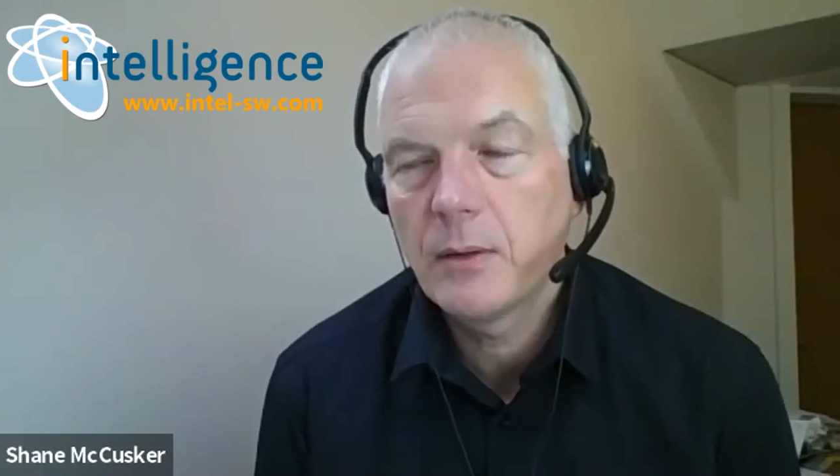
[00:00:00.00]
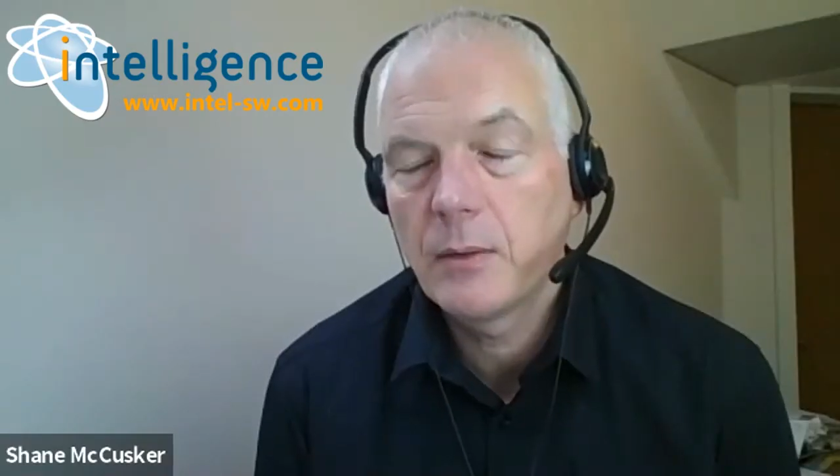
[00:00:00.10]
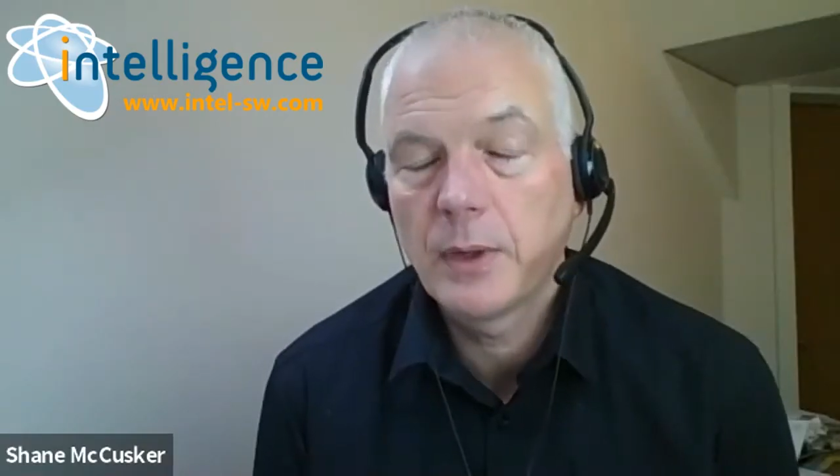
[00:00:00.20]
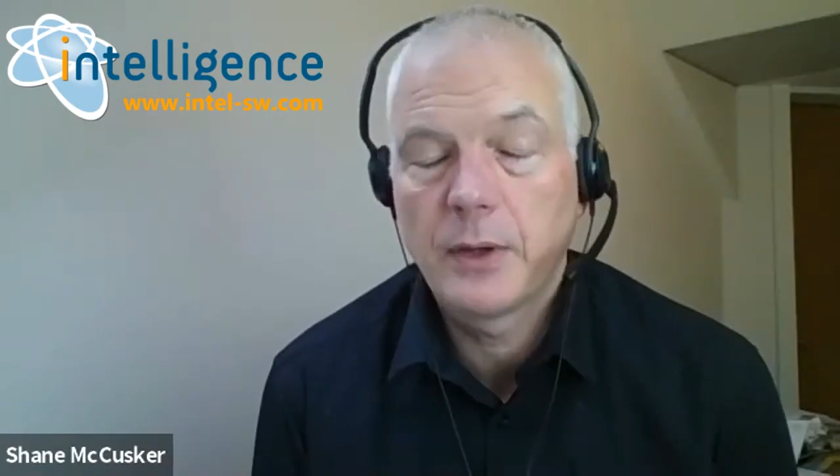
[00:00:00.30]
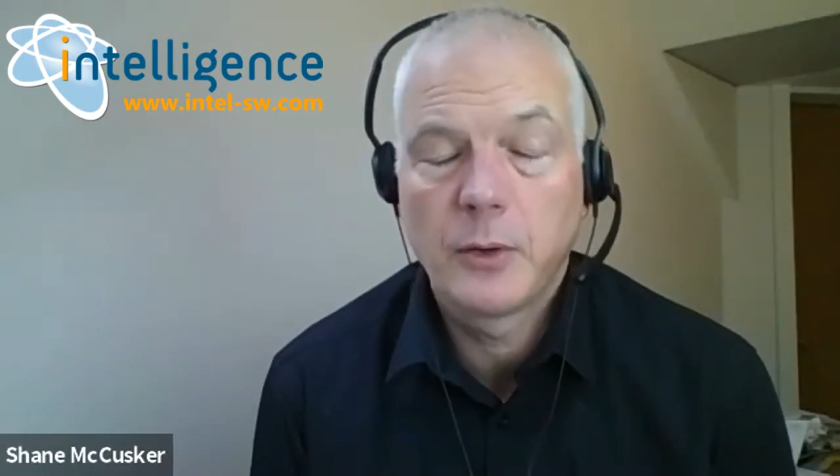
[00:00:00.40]

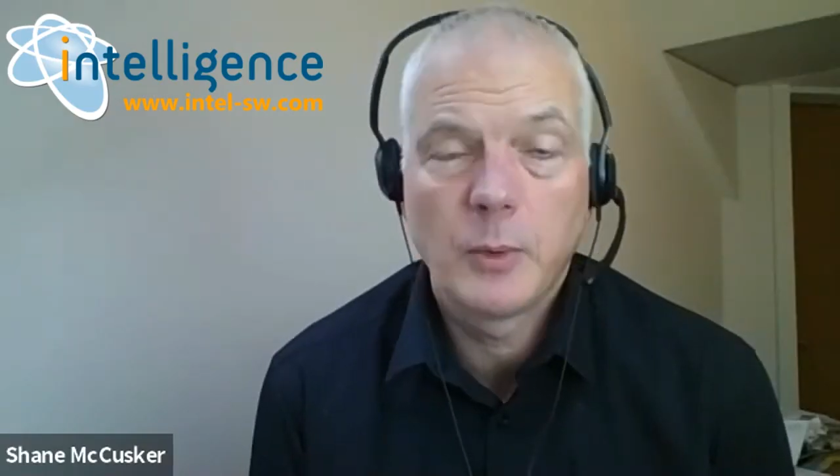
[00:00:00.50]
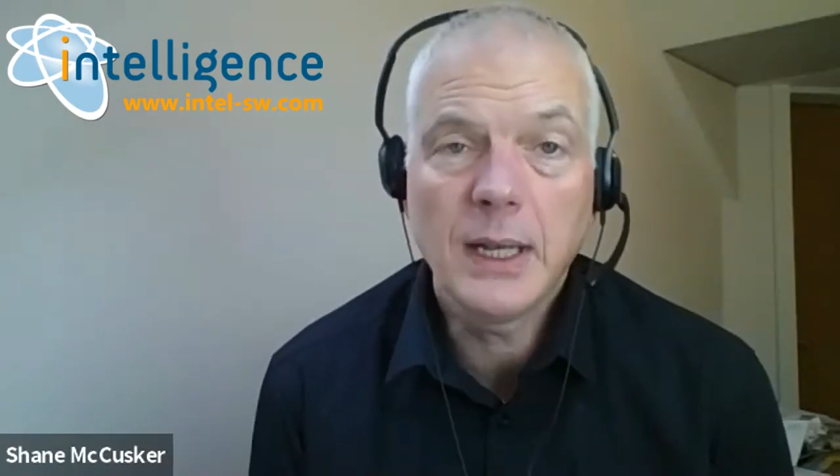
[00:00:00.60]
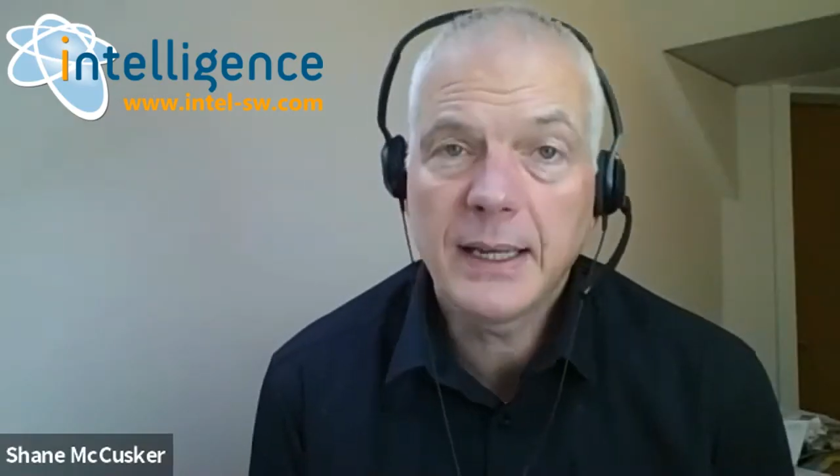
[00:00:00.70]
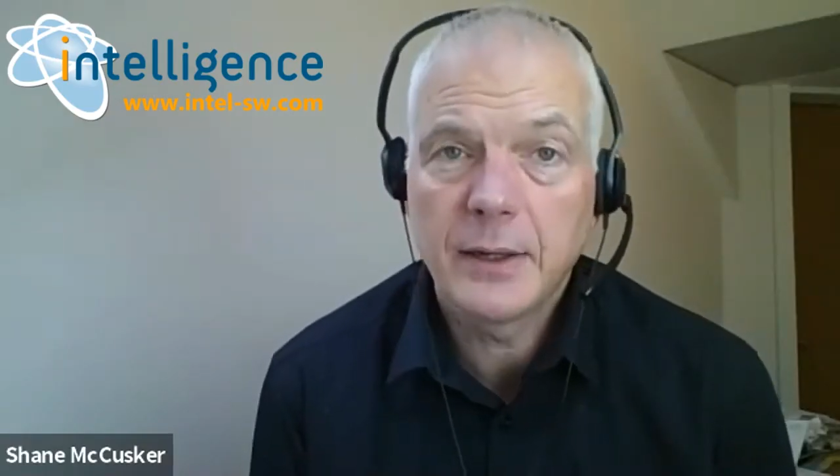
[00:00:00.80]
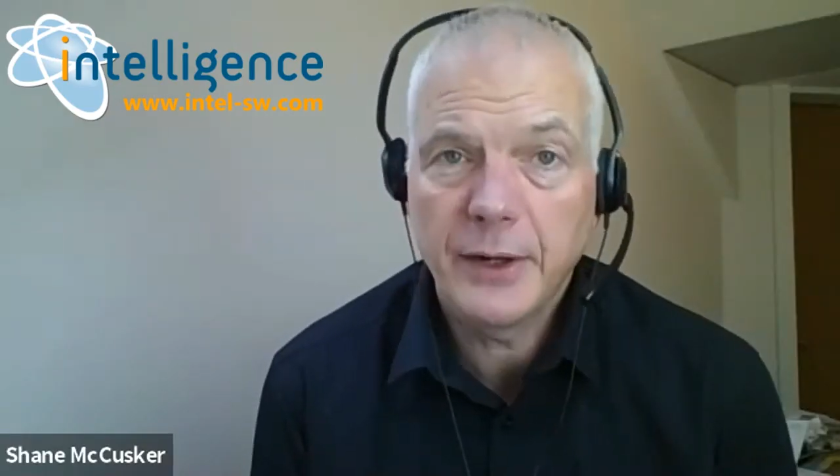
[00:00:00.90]
whether they're
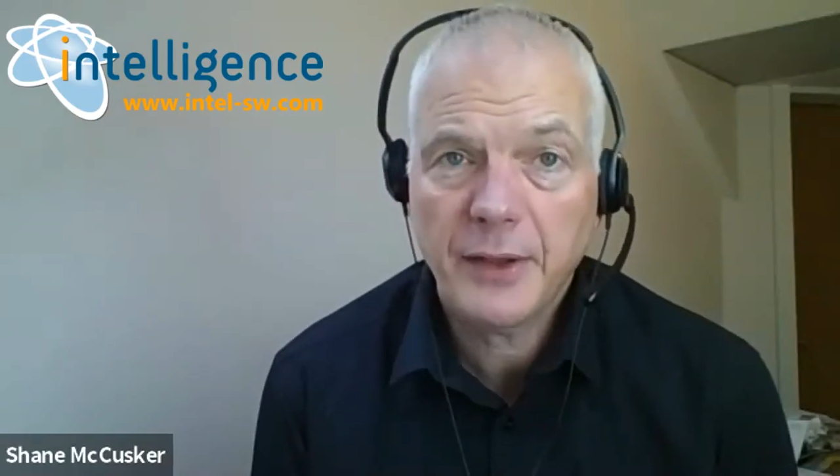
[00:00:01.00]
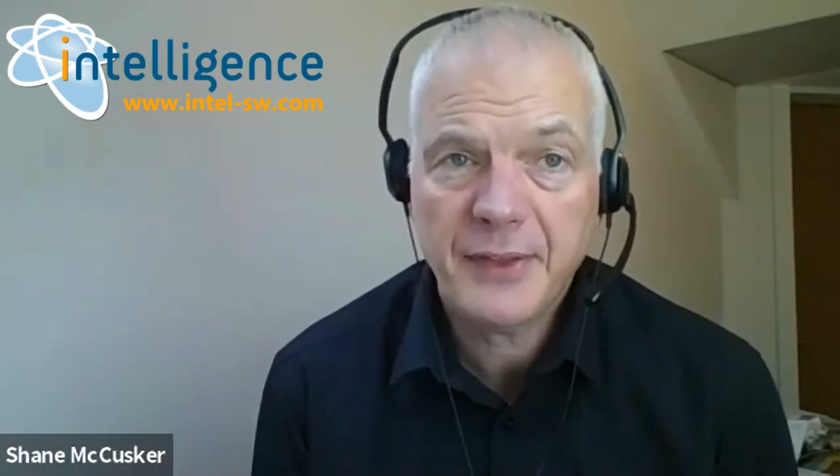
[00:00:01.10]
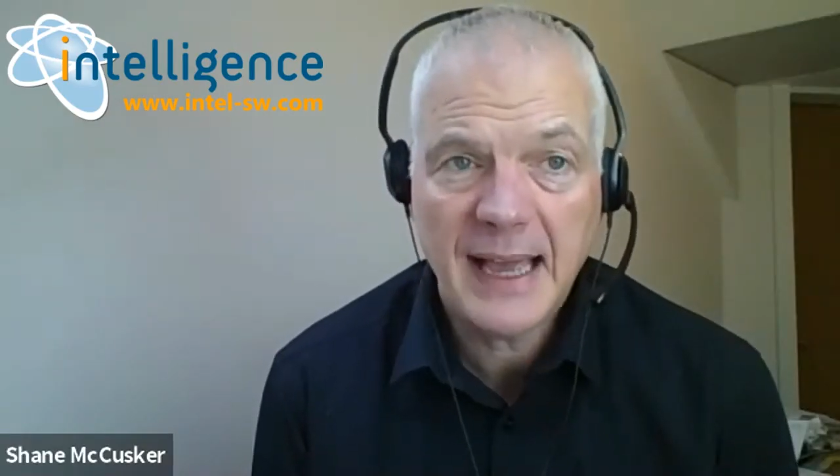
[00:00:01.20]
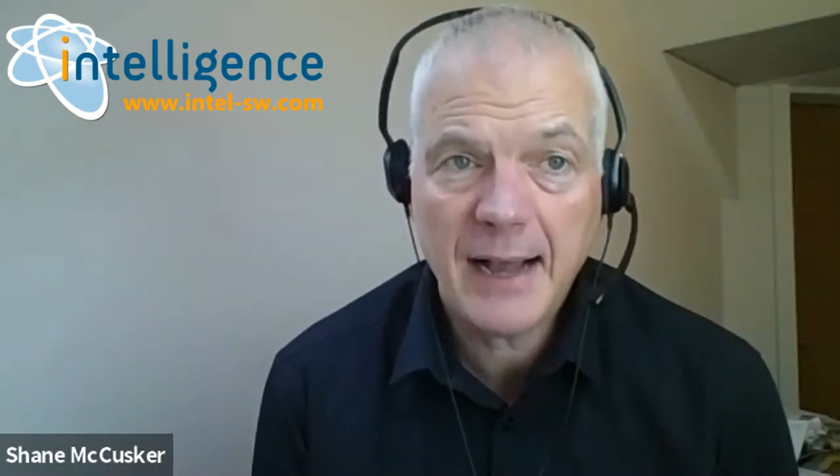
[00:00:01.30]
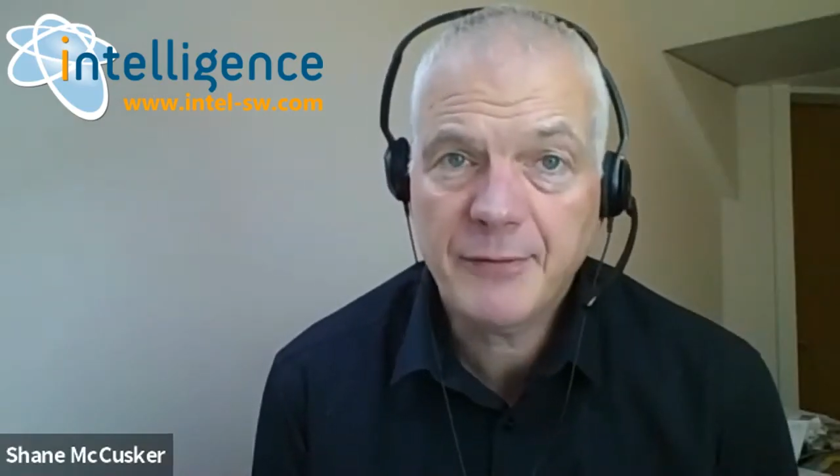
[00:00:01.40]
willing or not,
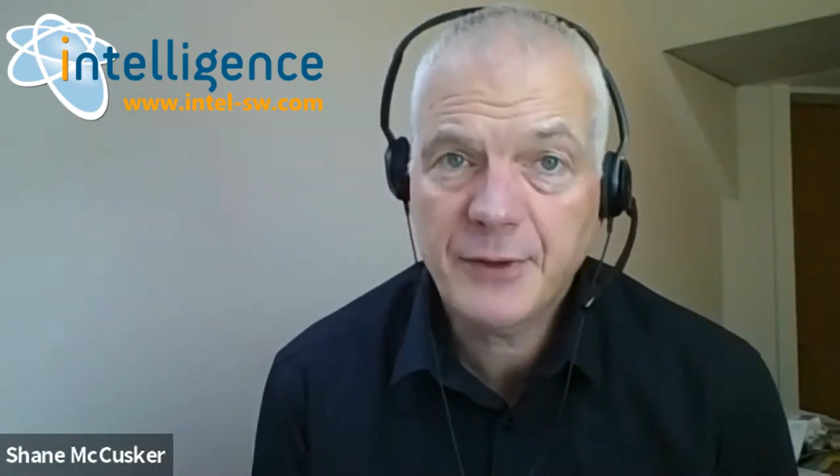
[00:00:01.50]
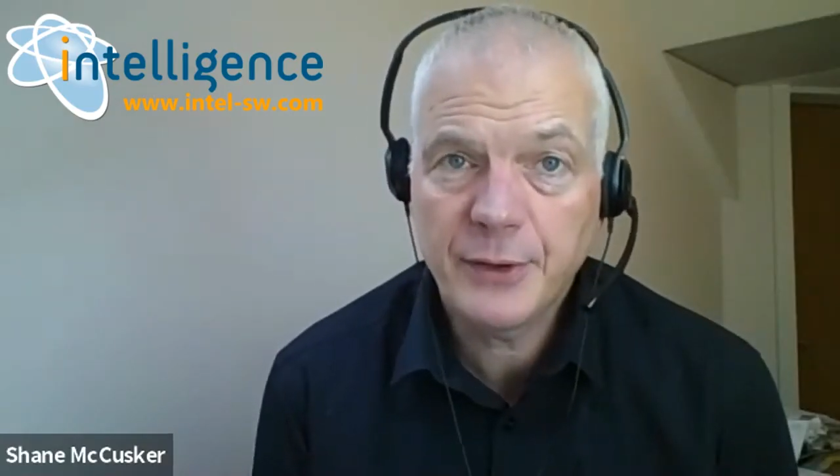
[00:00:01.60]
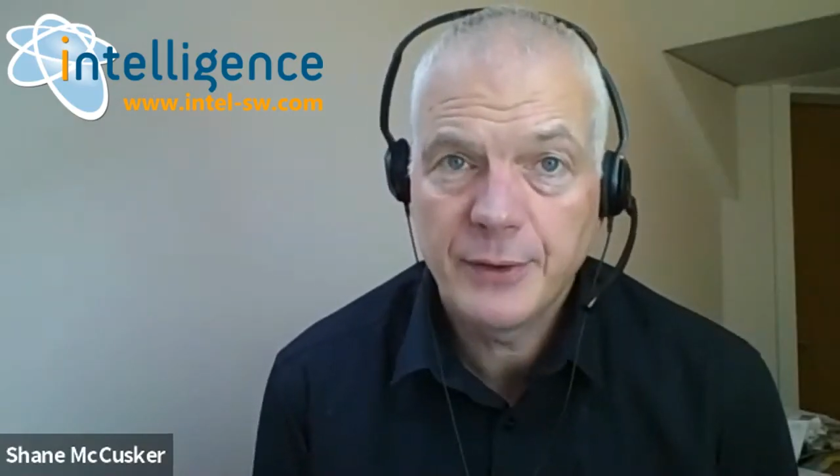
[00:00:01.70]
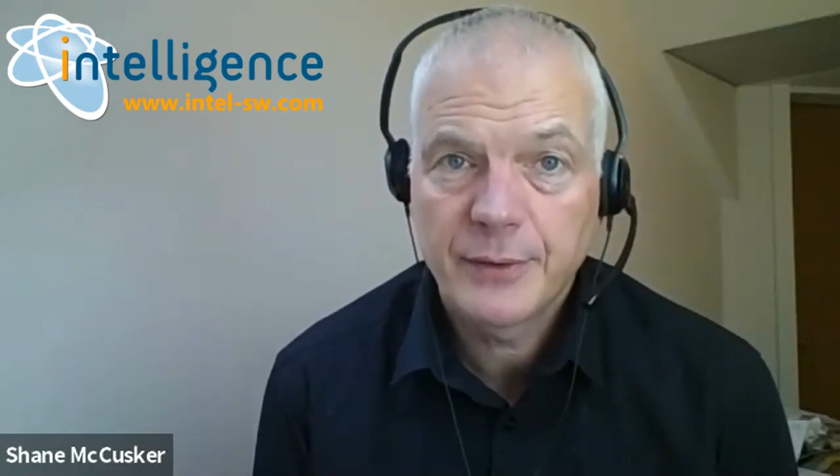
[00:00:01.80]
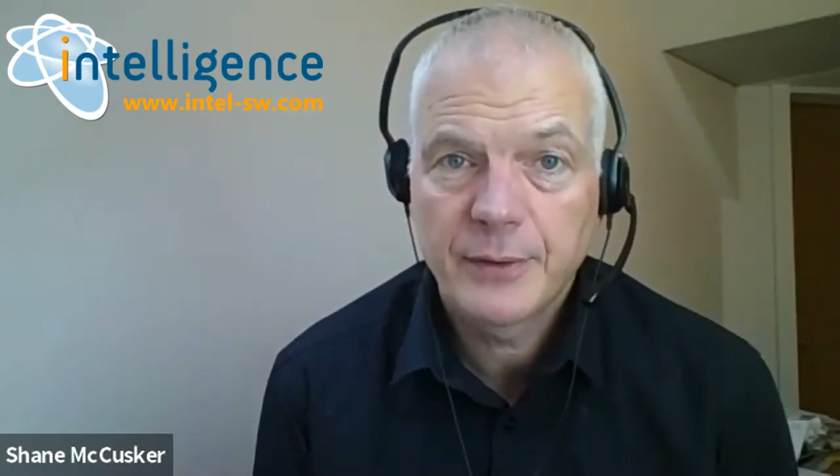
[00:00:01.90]
they have
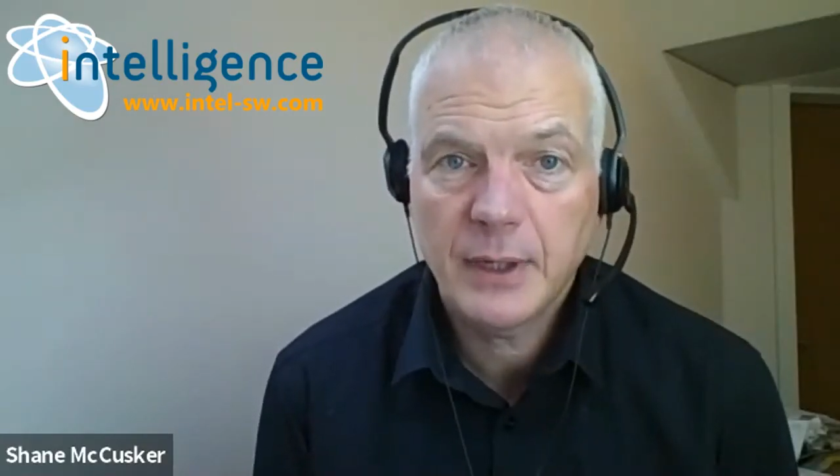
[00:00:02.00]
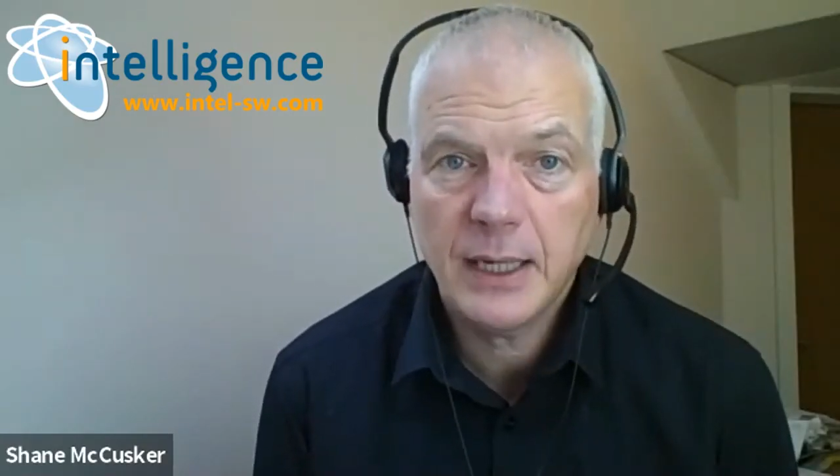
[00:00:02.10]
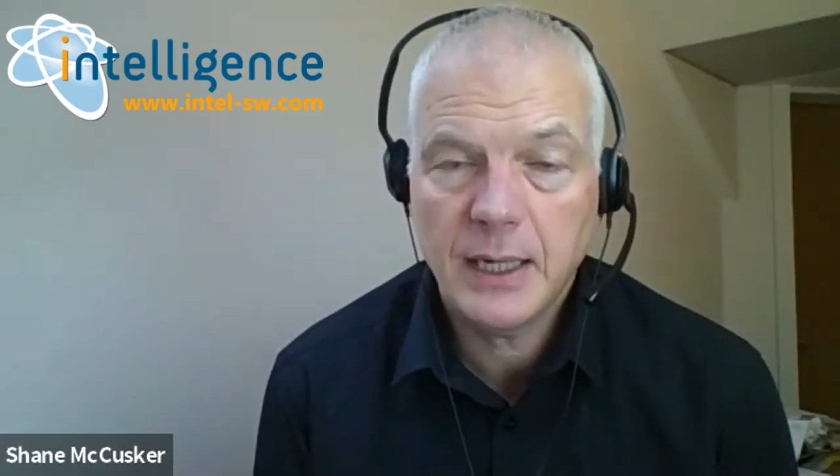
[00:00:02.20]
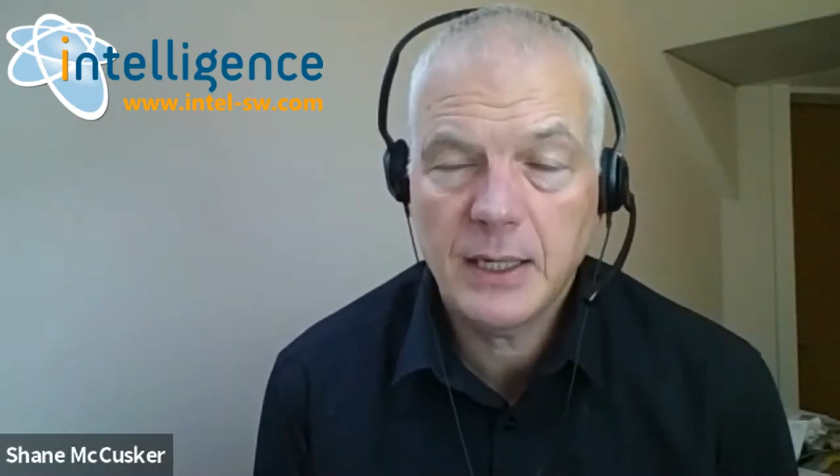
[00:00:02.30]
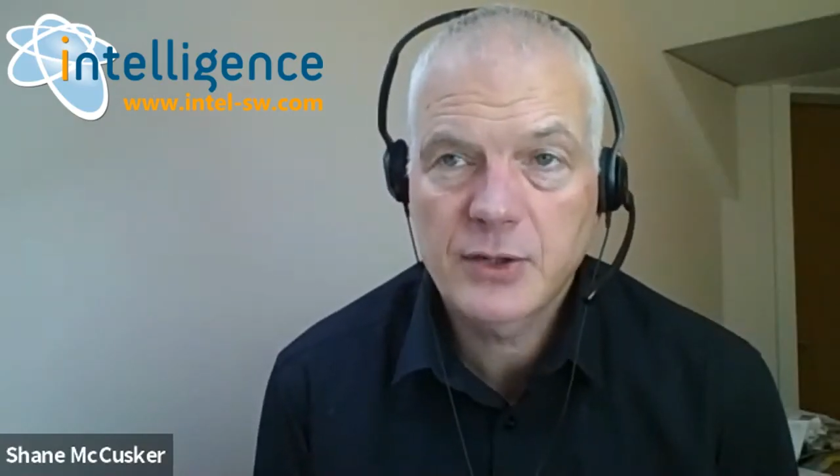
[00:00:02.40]
to. Uh,